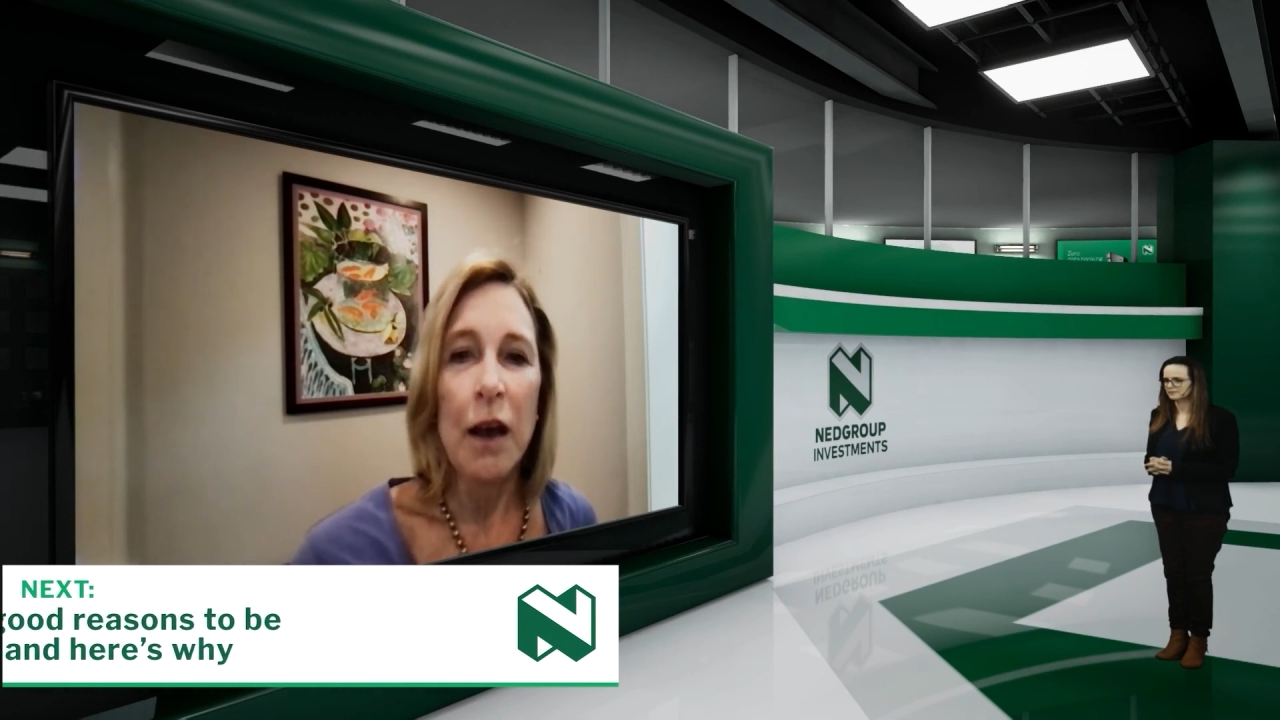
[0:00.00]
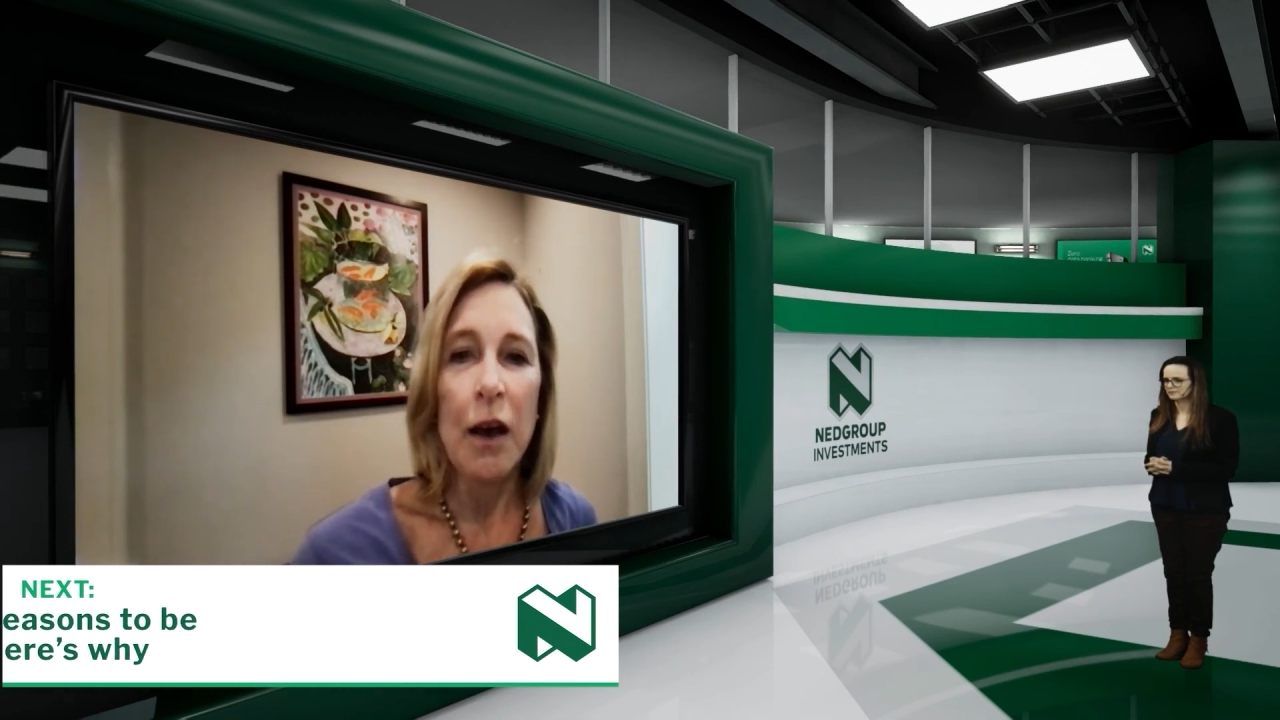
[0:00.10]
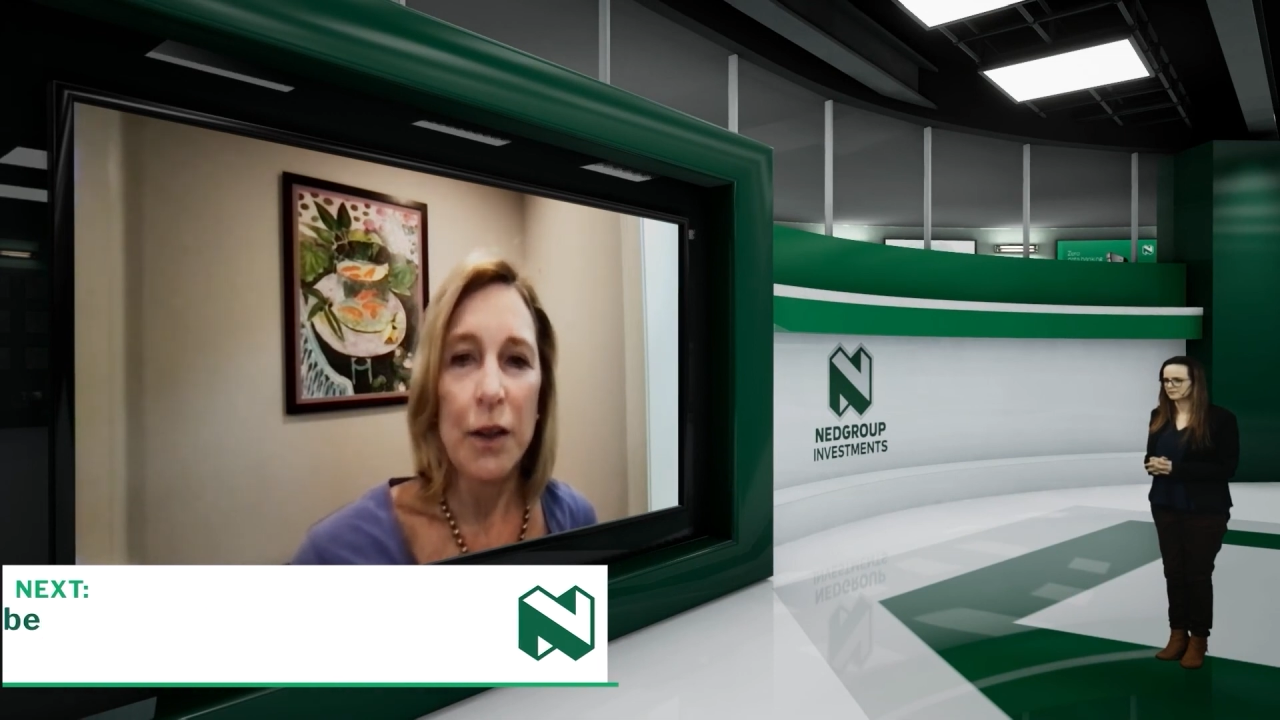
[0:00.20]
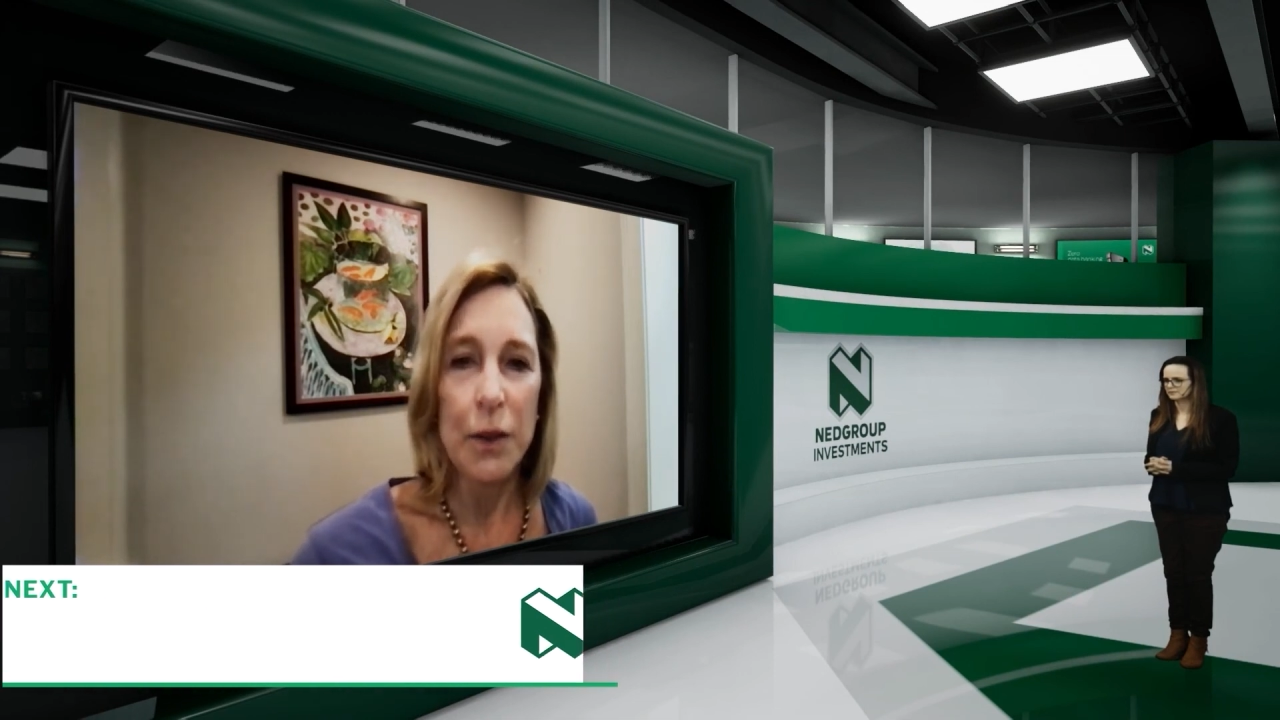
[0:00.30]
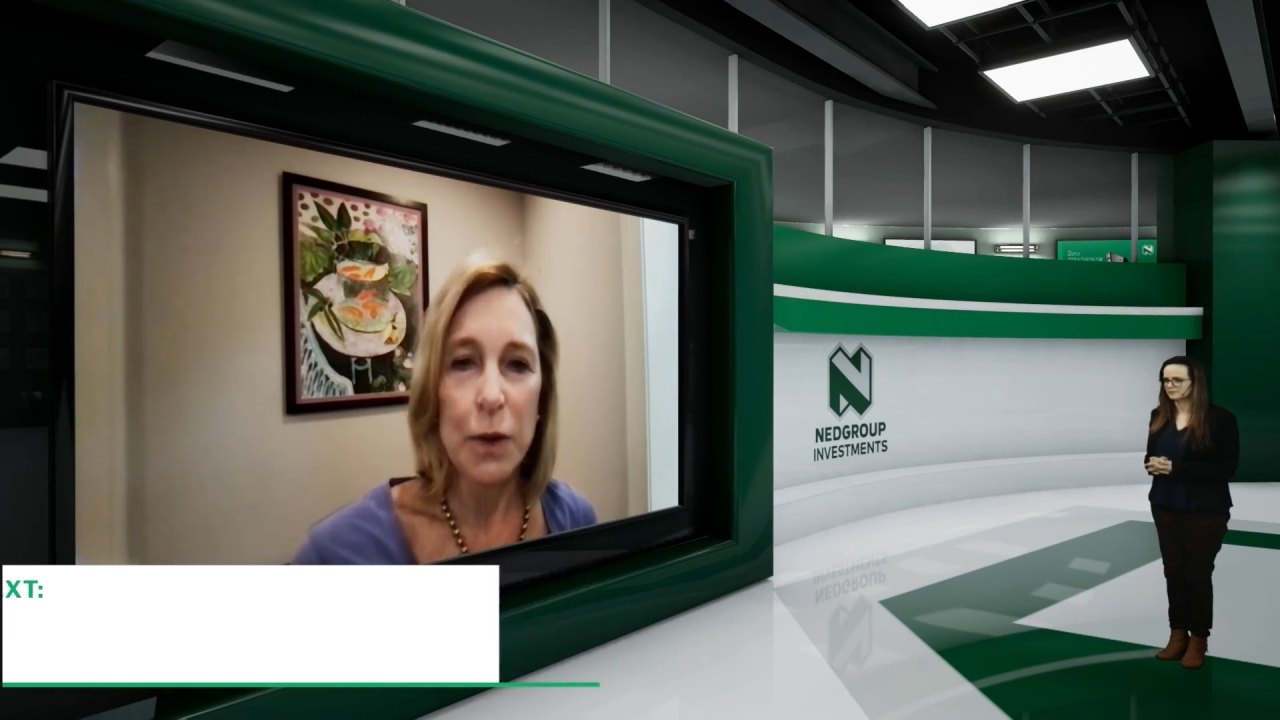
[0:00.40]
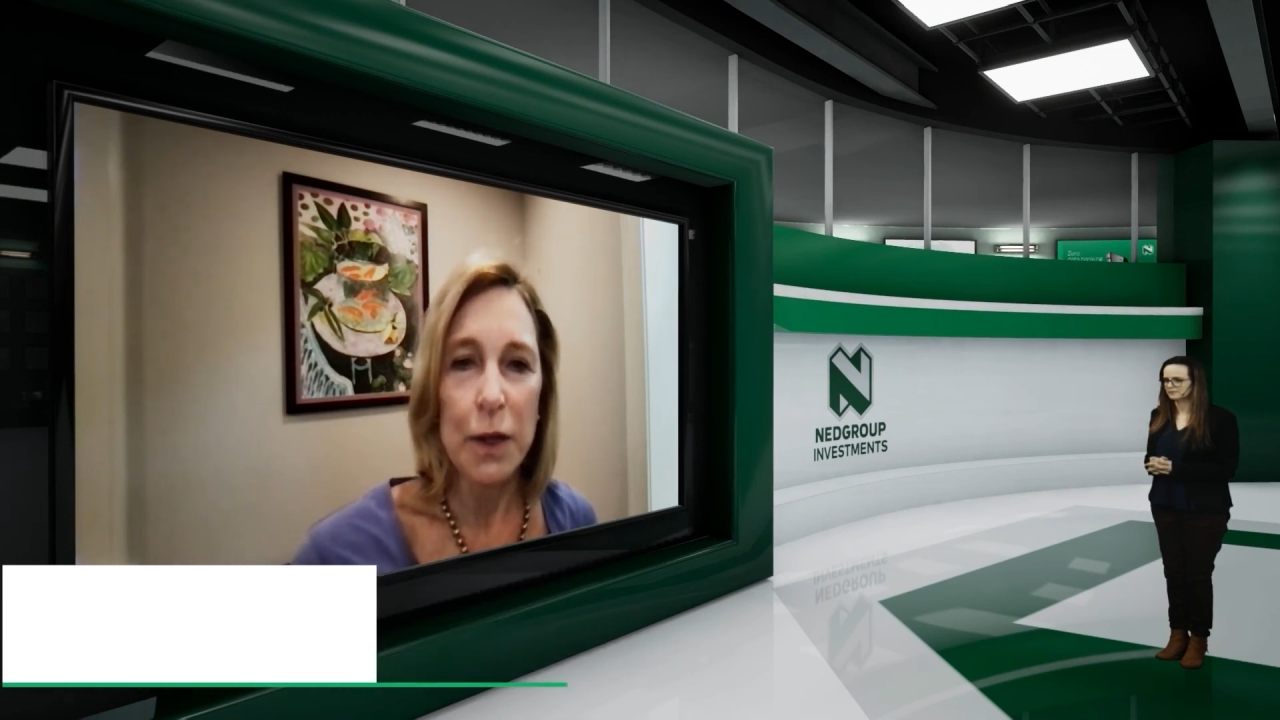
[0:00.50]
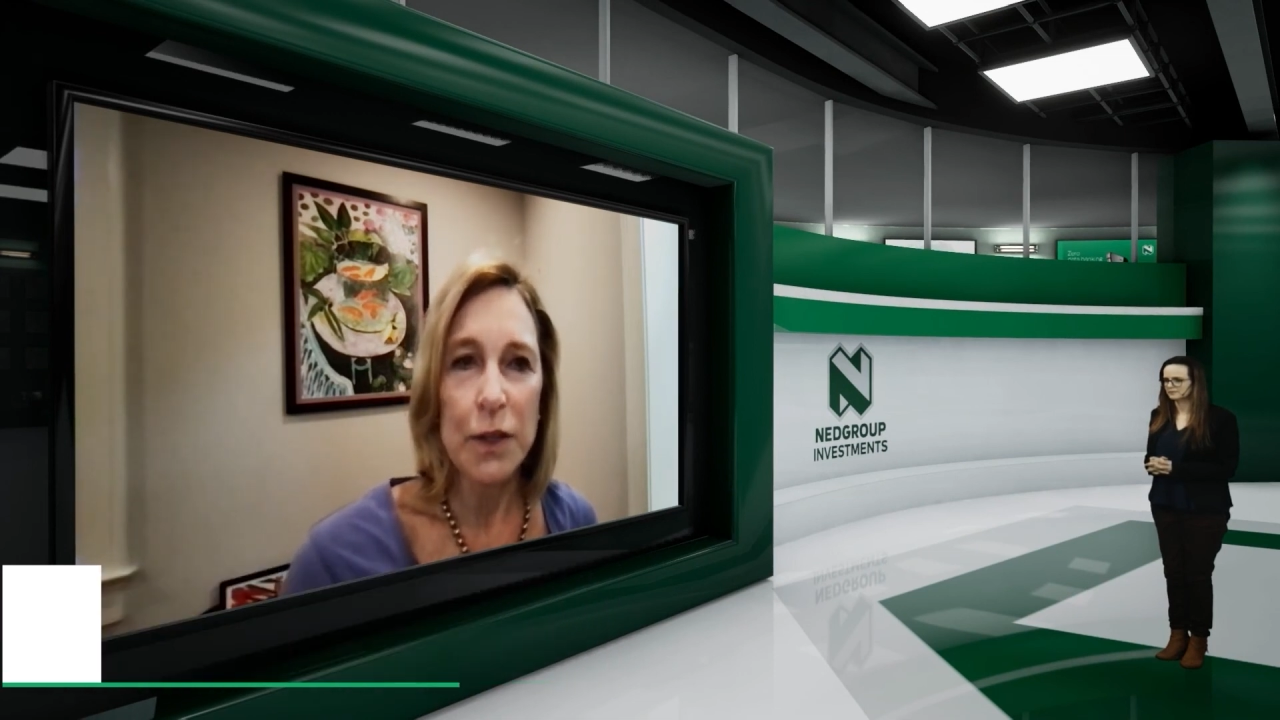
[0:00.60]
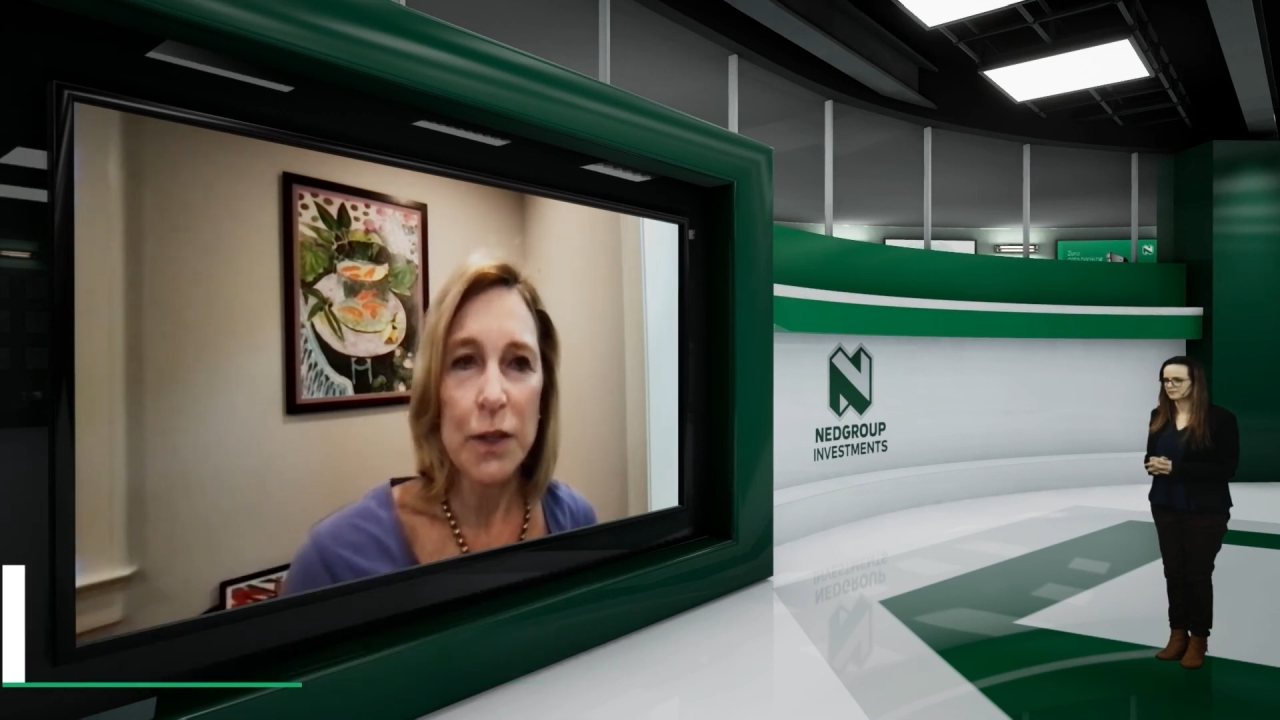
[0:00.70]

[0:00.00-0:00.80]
are the ones